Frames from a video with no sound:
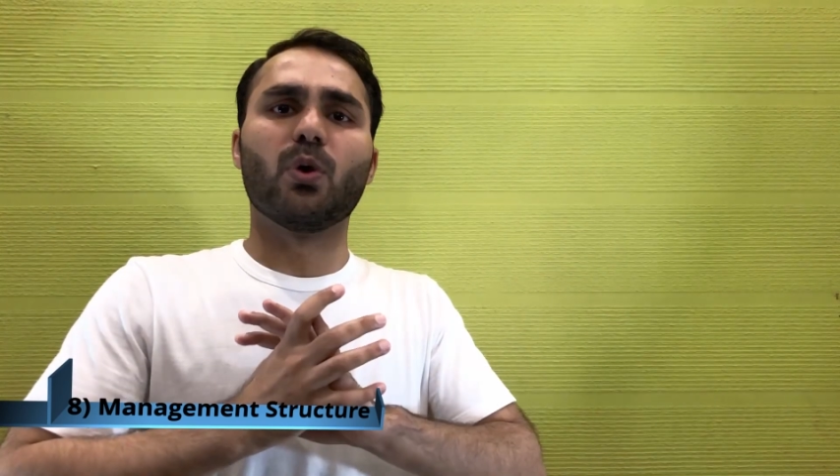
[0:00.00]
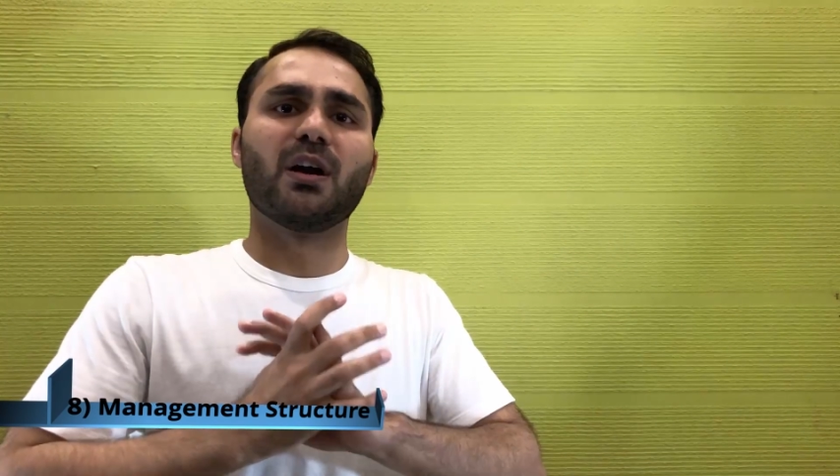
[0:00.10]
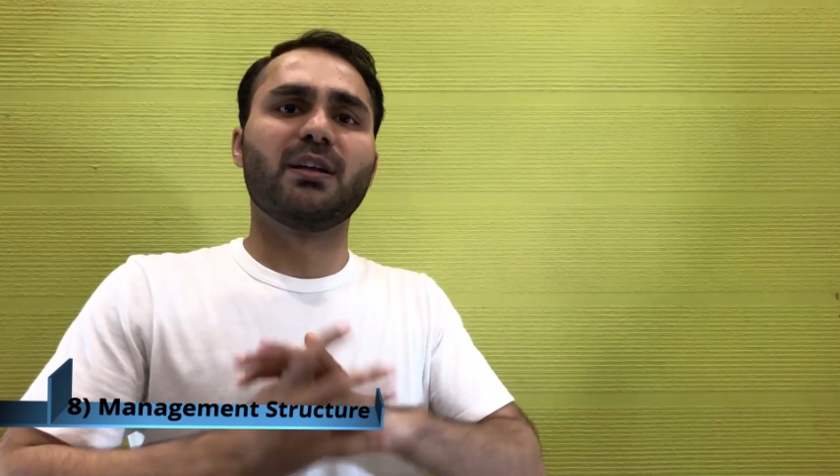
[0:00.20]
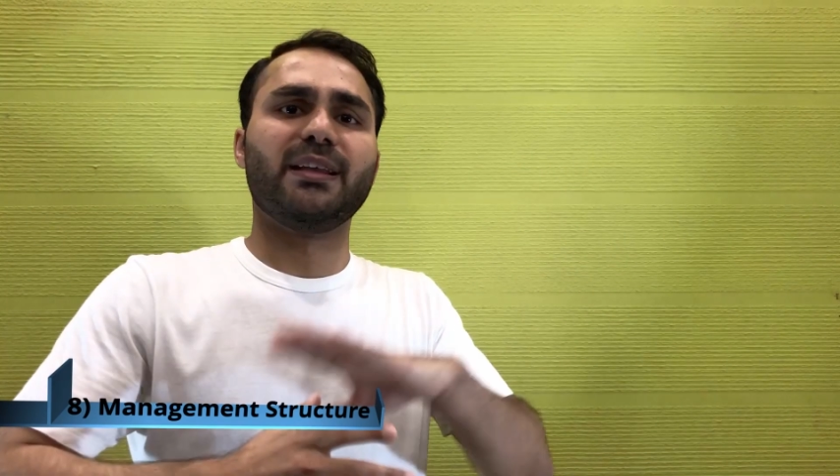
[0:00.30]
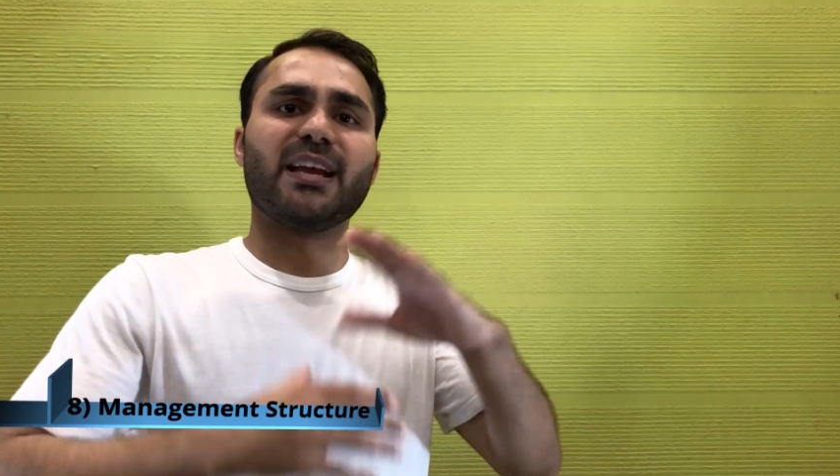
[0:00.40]

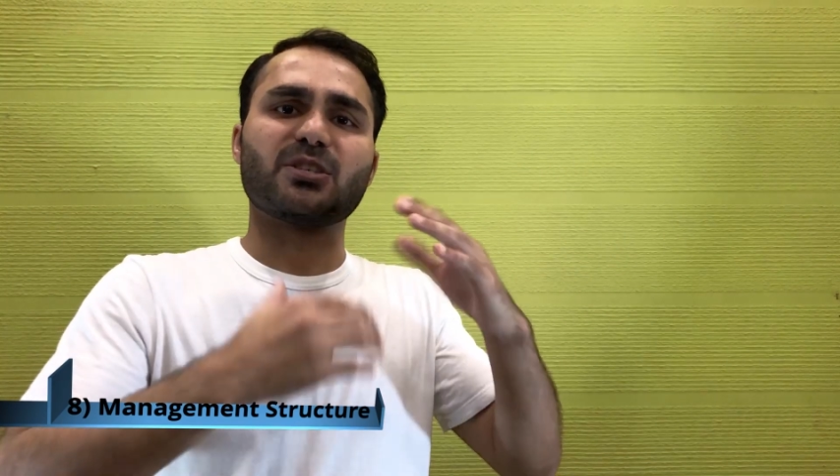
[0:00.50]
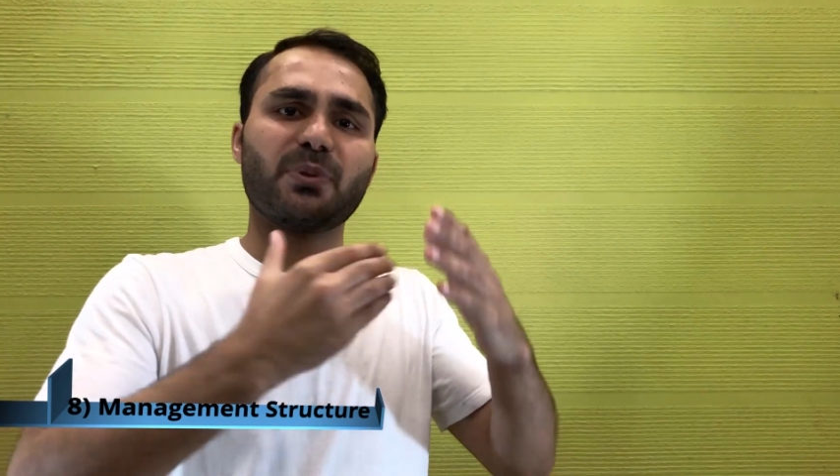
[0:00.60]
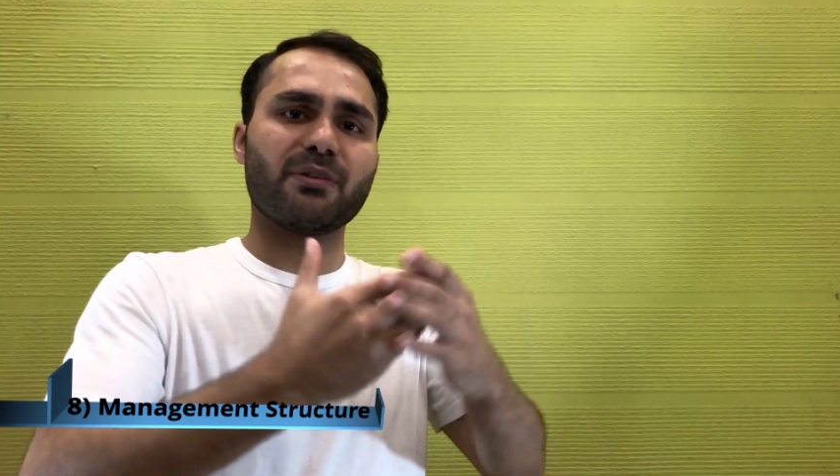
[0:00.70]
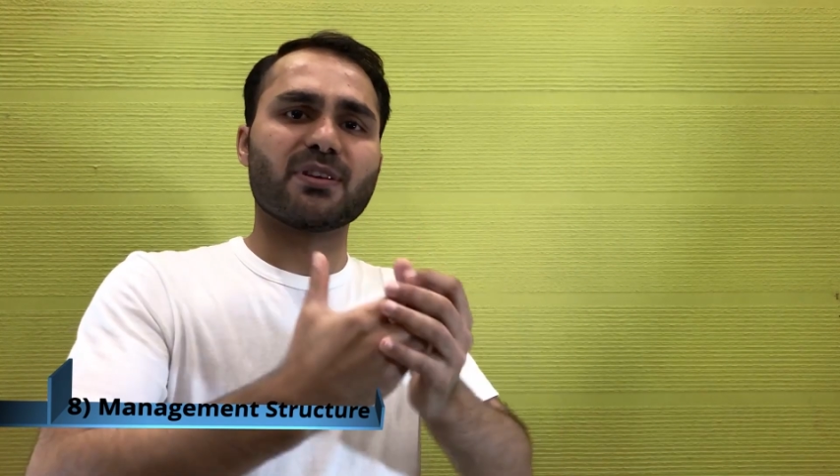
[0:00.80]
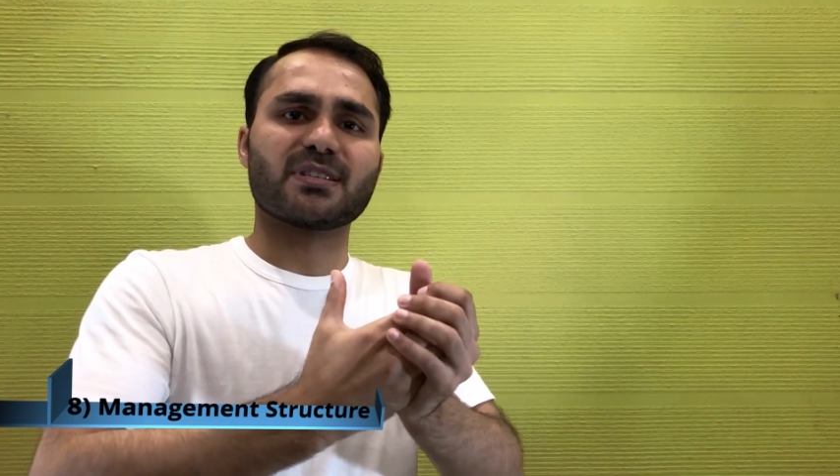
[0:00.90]
what are their
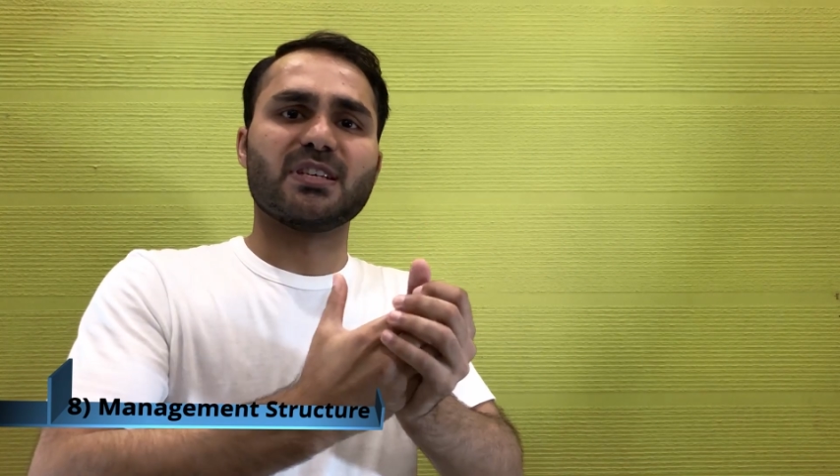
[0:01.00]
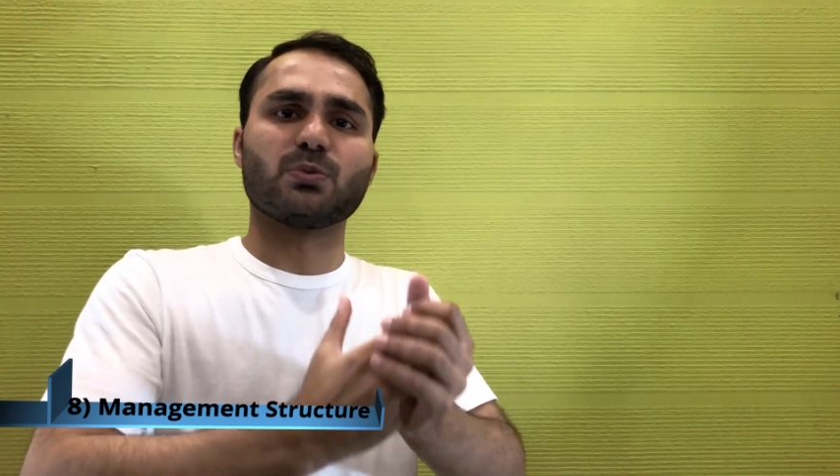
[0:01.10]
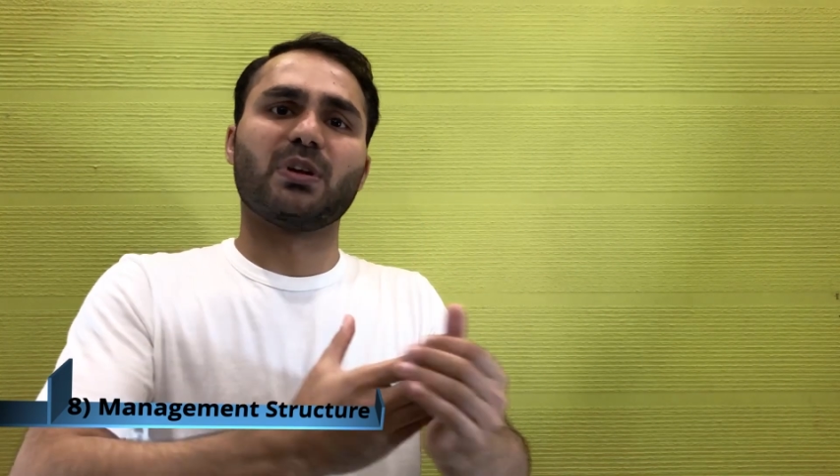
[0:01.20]
experiences,